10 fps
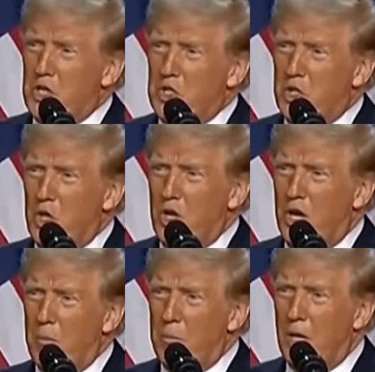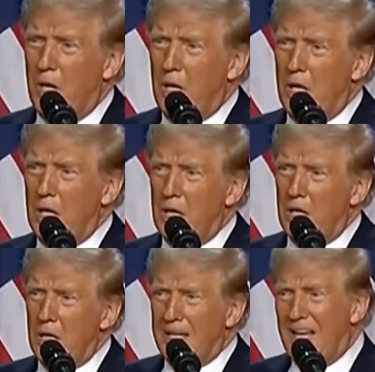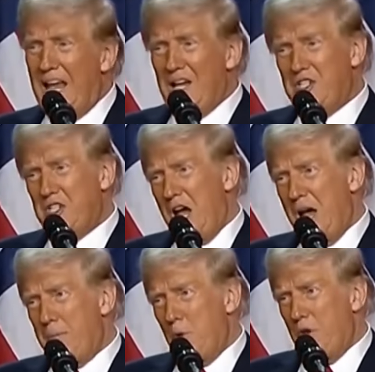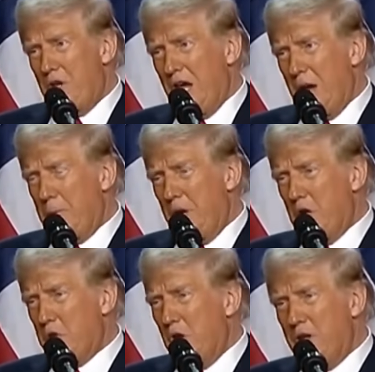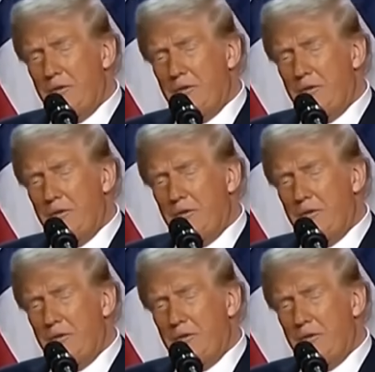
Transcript: as I stood at my last stop on the campaign trail,